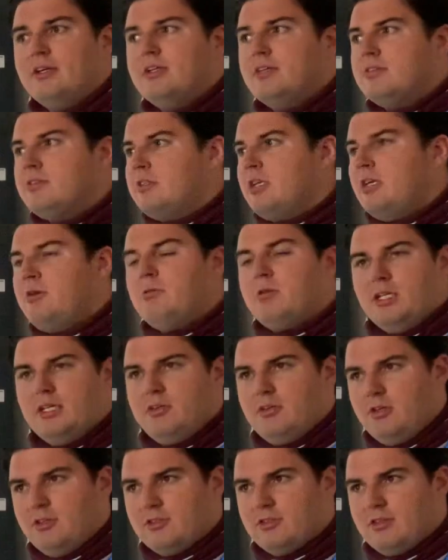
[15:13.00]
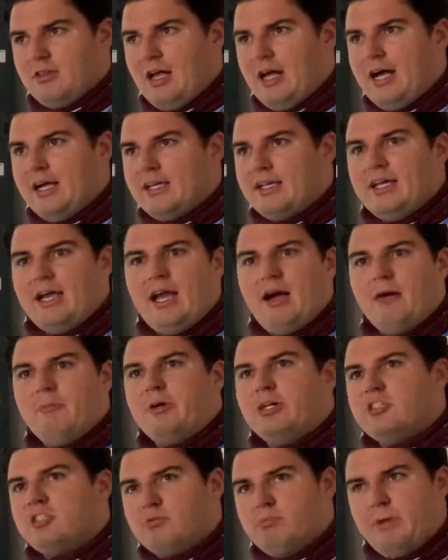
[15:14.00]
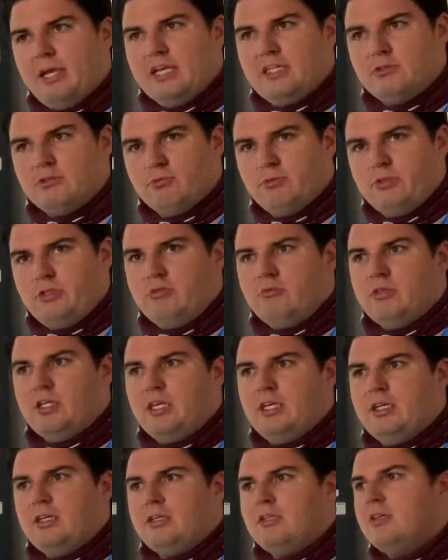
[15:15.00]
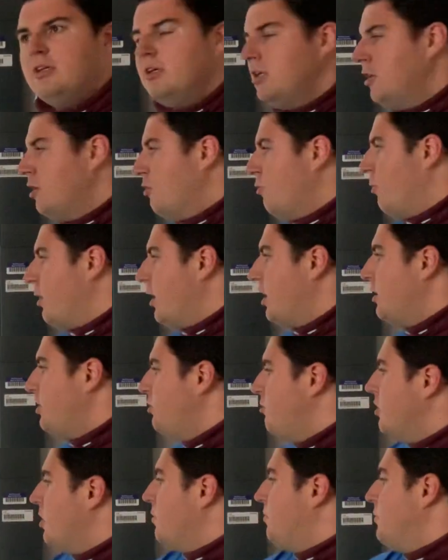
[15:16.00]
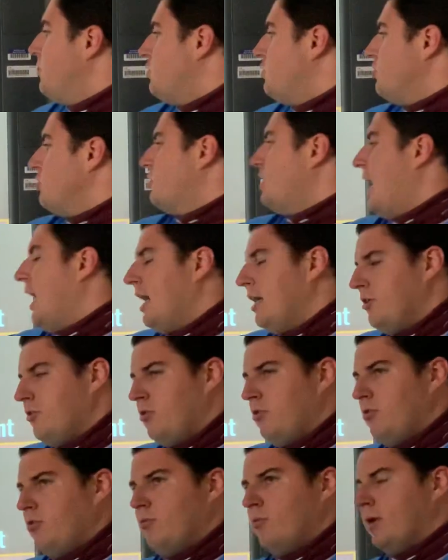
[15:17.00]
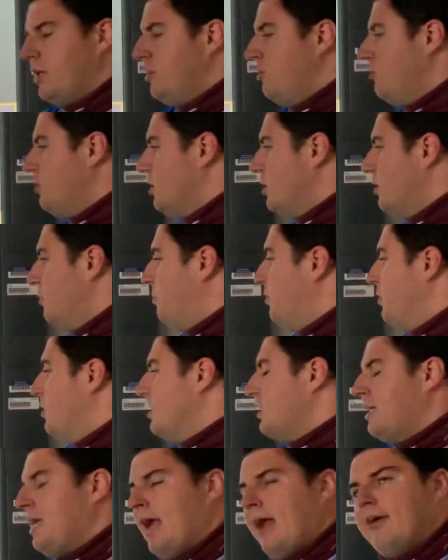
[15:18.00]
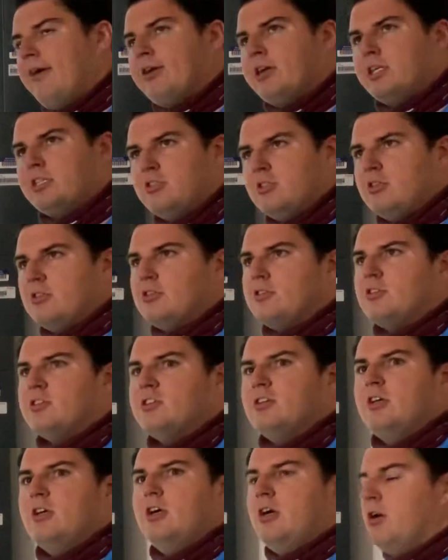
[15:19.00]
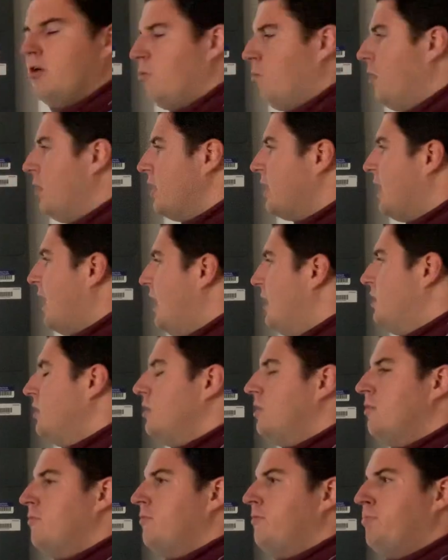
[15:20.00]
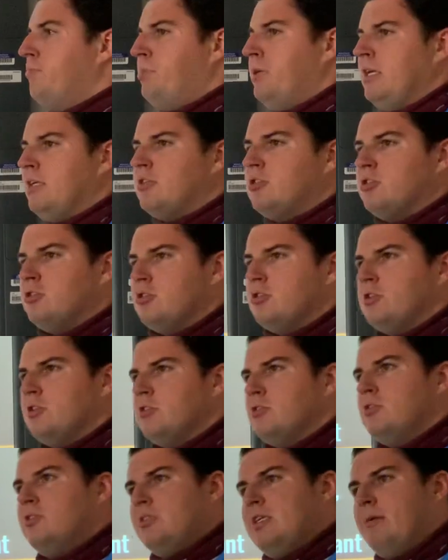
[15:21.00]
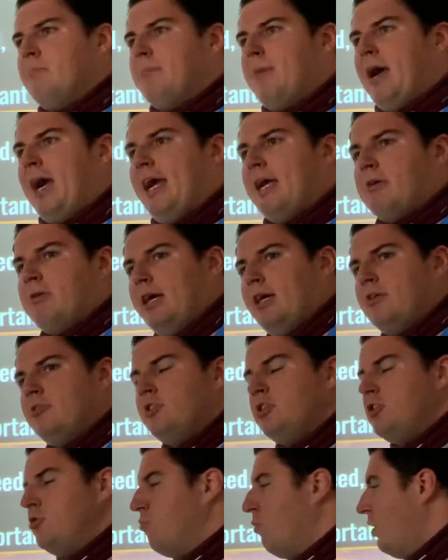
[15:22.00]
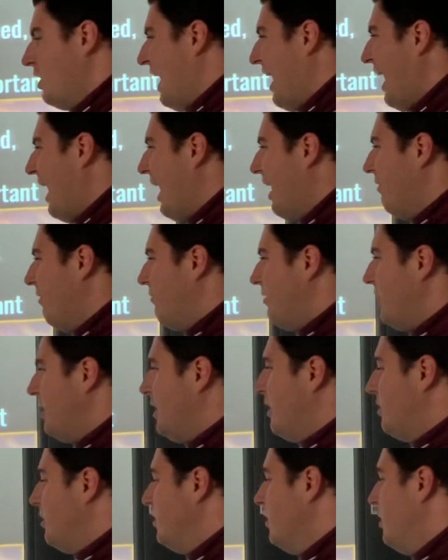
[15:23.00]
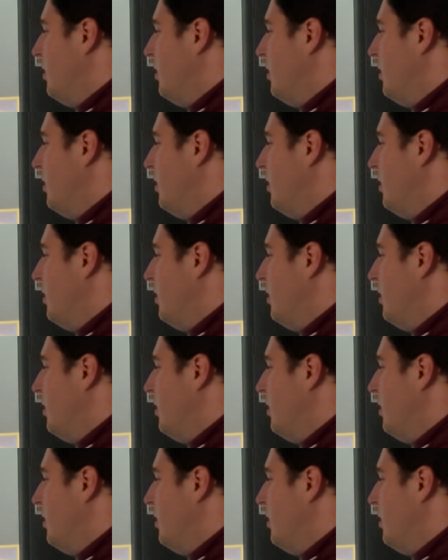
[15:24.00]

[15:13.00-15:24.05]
See what it looks like, how much space will you need, where are you gonna put your title, where are you gonna put the characters, what kind of pictures and background do you wanna have in it,